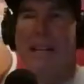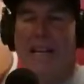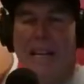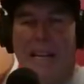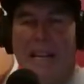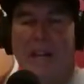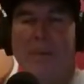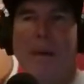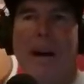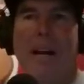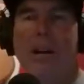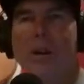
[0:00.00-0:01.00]
in the
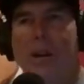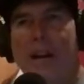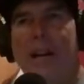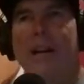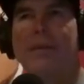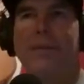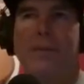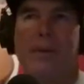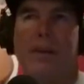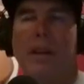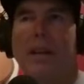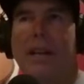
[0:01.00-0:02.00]
bike or kind of
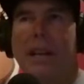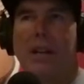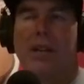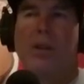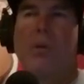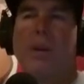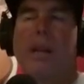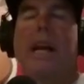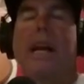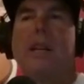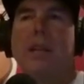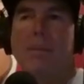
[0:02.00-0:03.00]
connected to it, where the
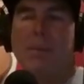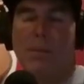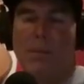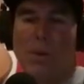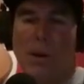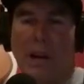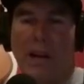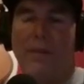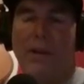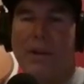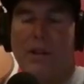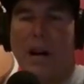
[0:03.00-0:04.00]
KTM you're more kind of
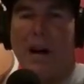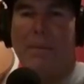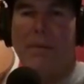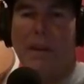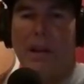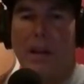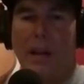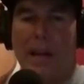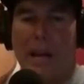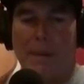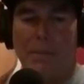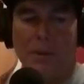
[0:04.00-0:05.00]
on top of it and
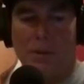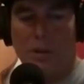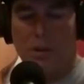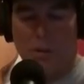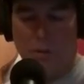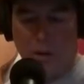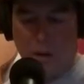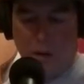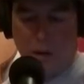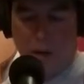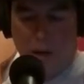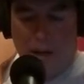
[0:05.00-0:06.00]
able to
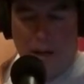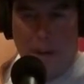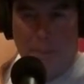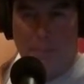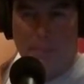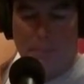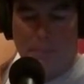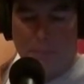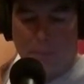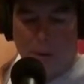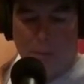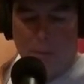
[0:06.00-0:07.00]

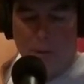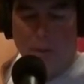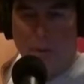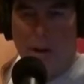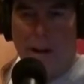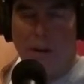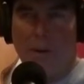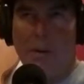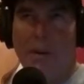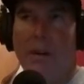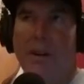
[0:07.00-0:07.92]
move around.